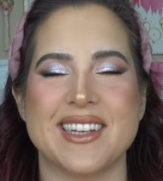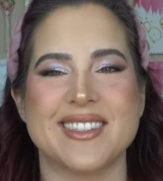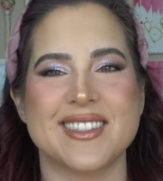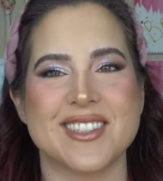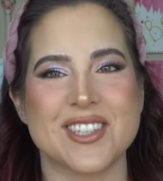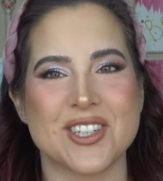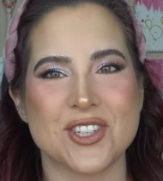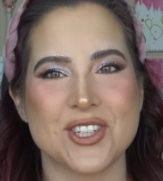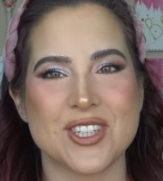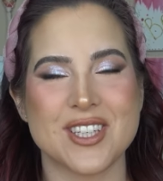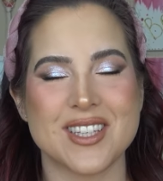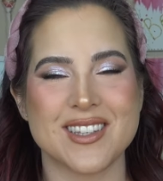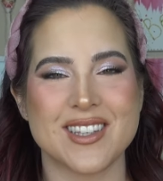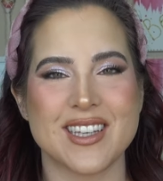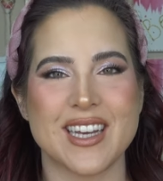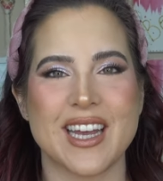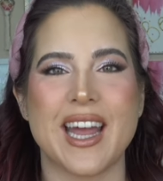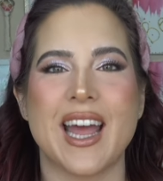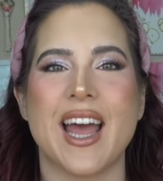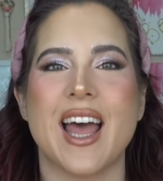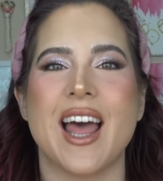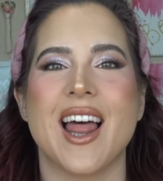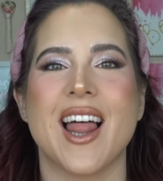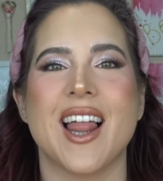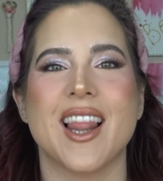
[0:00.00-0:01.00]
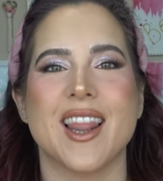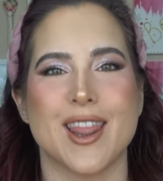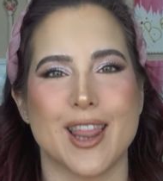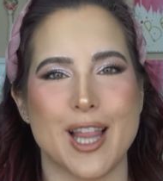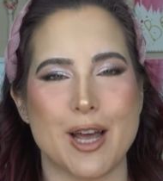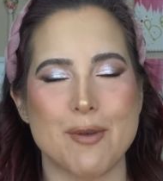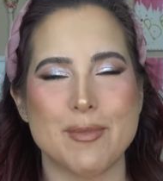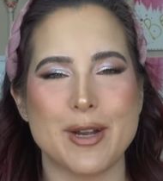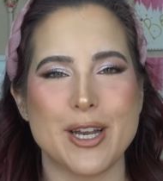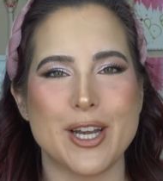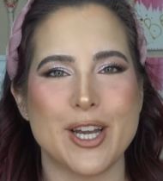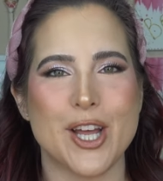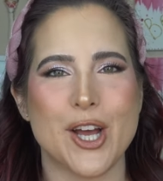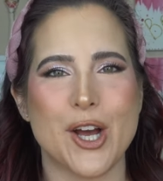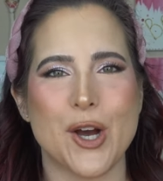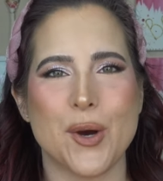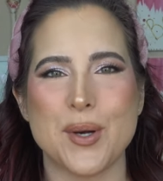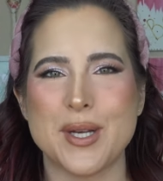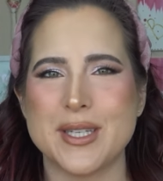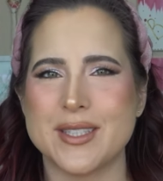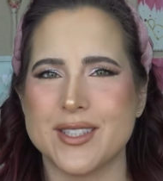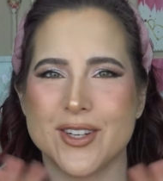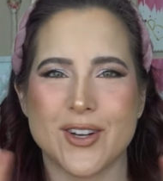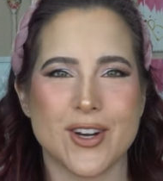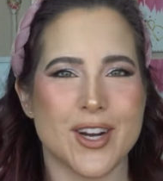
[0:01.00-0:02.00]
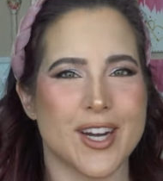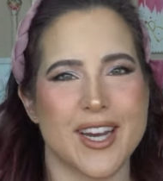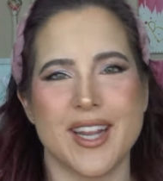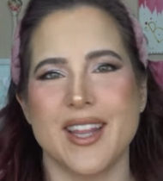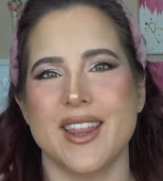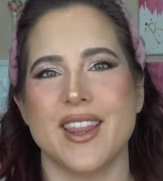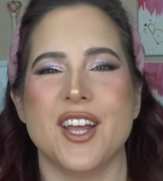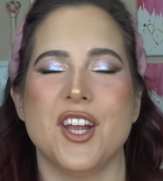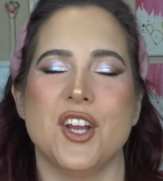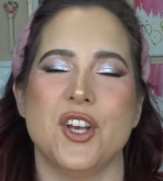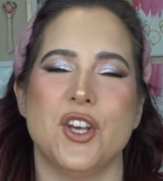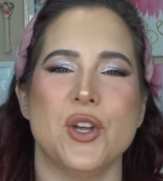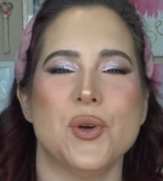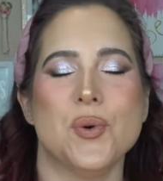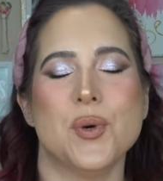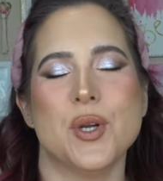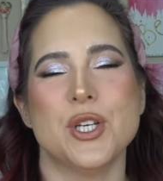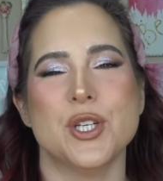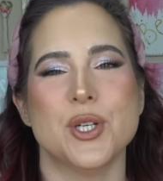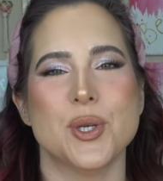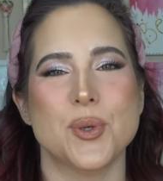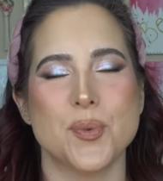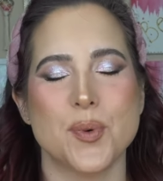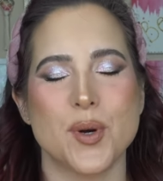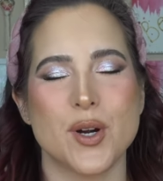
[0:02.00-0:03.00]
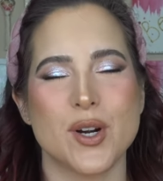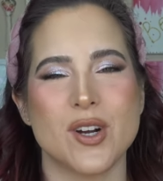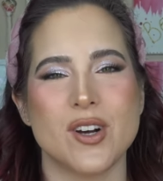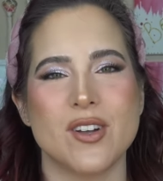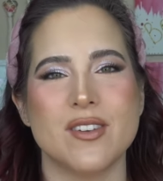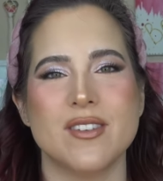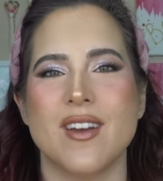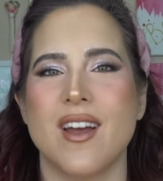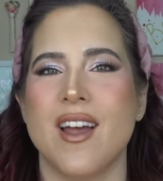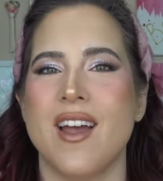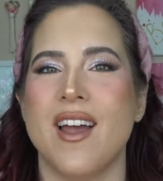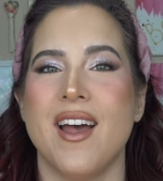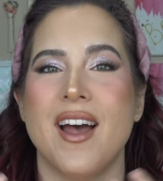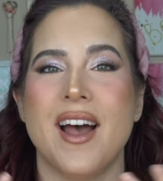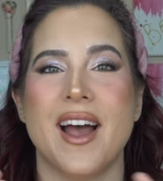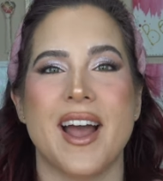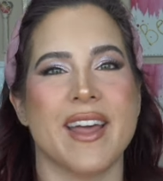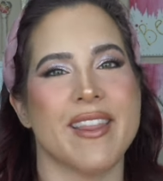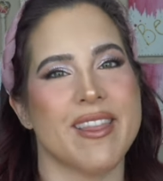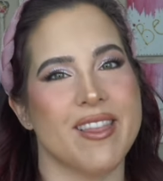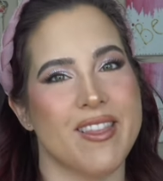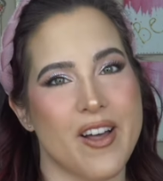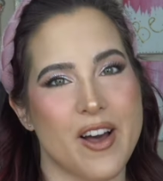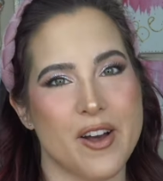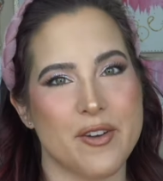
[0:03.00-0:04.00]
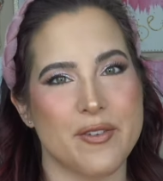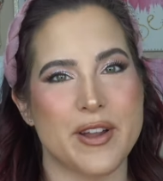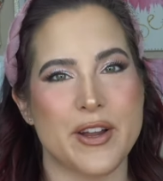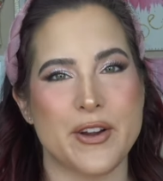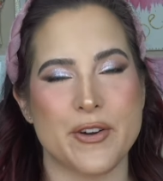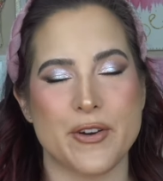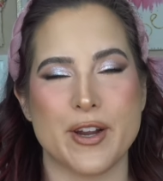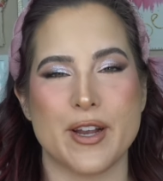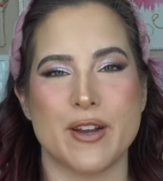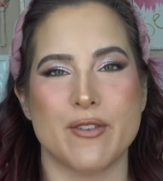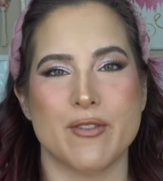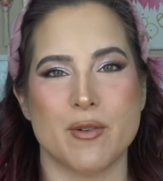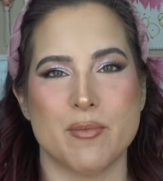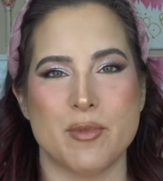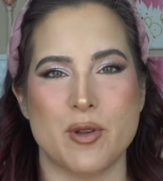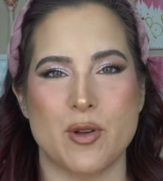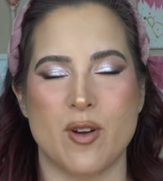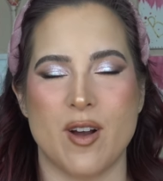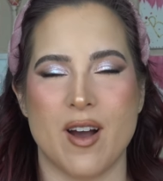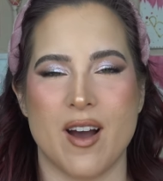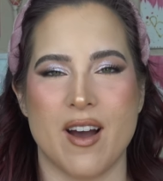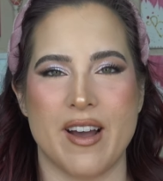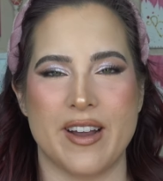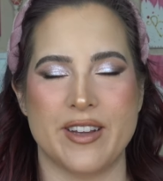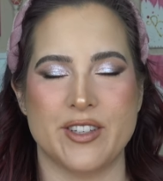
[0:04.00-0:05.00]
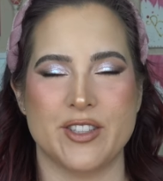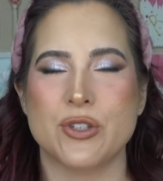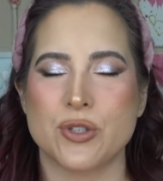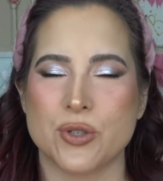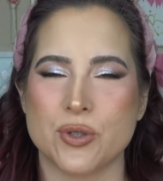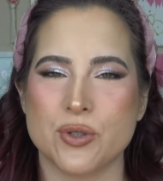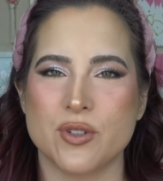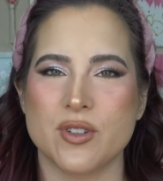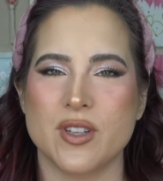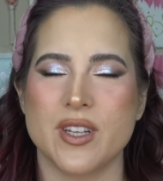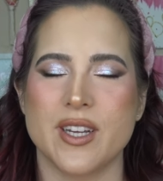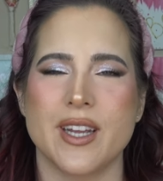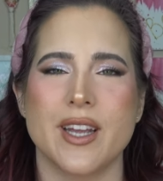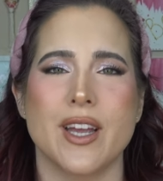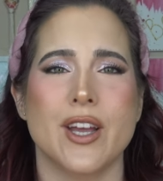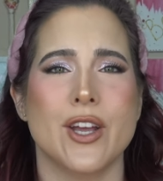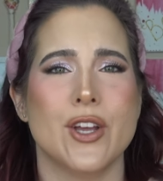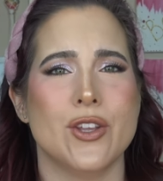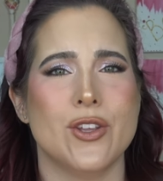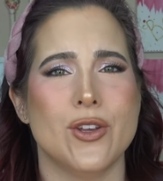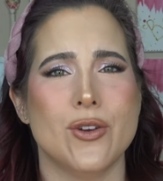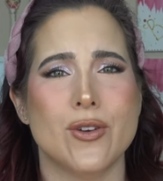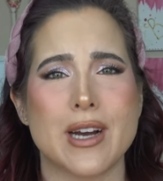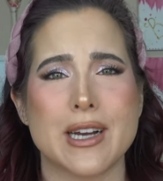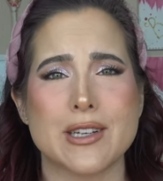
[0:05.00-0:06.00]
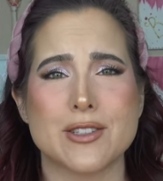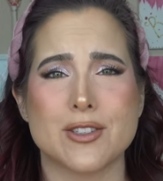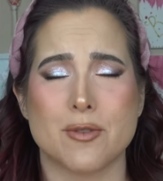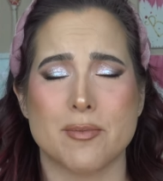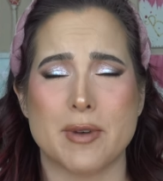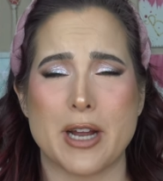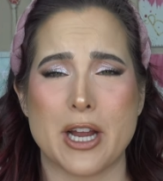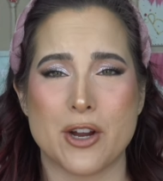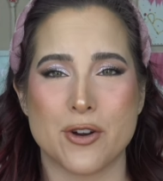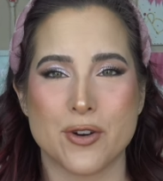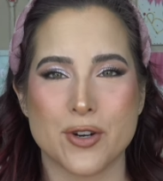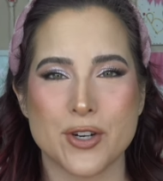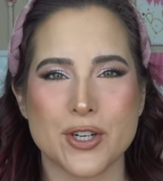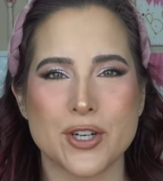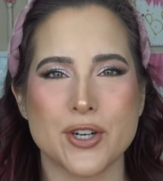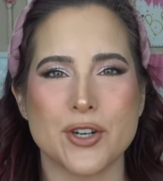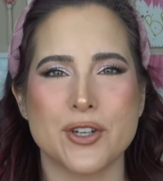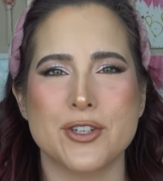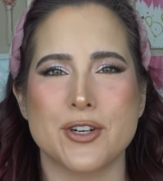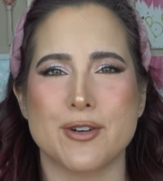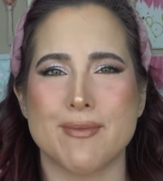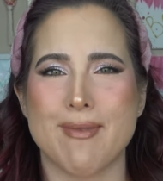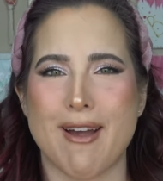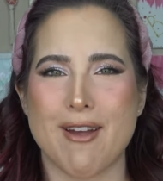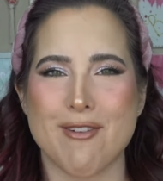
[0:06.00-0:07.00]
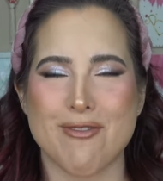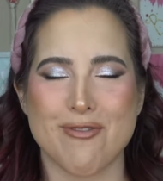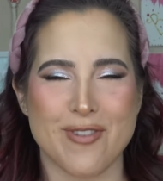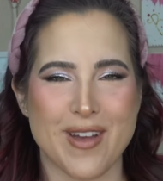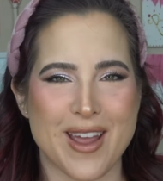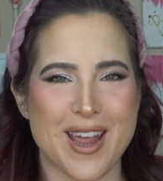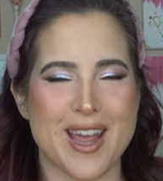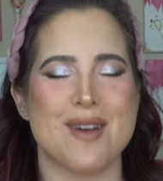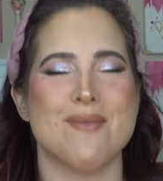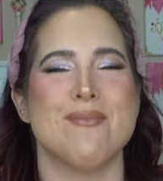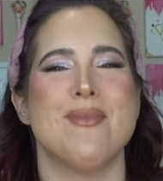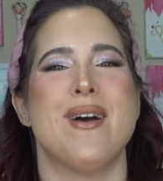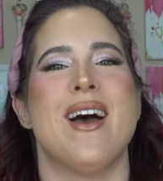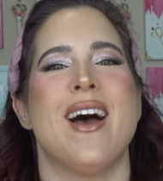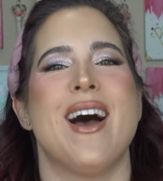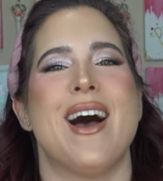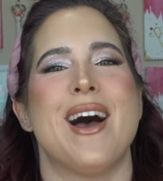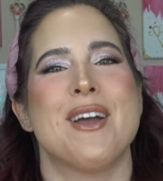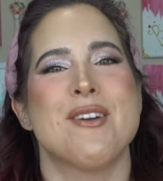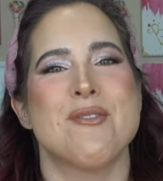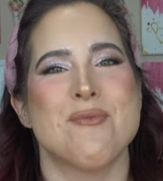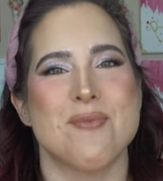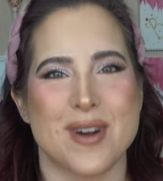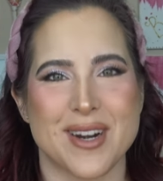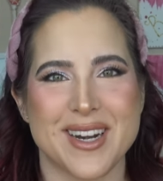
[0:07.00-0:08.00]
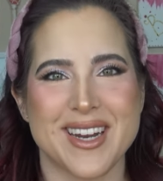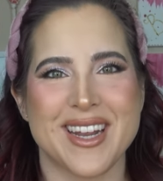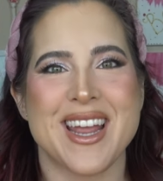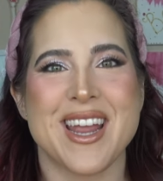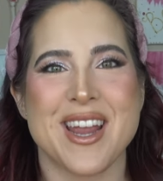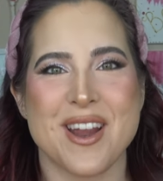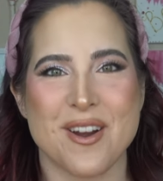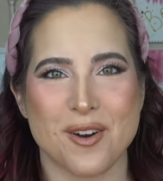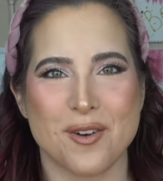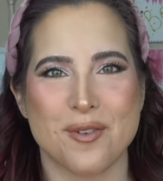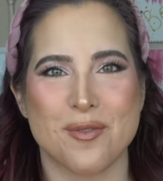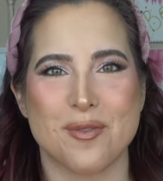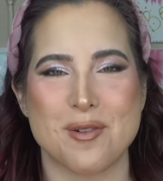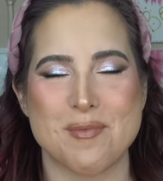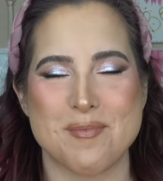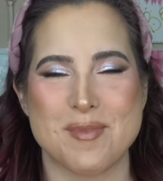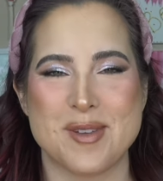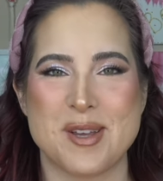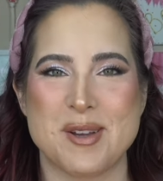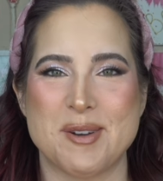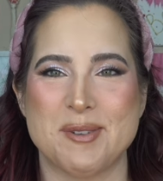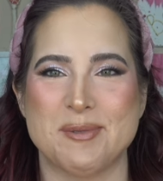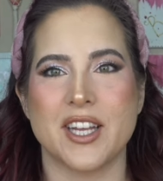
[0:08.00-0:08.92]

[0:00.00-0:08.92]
Seriously, let me know. Is there anything new in your world? I love hearing from you guys. Truly, you guys are my crew, you're my fam. I want to hear from you.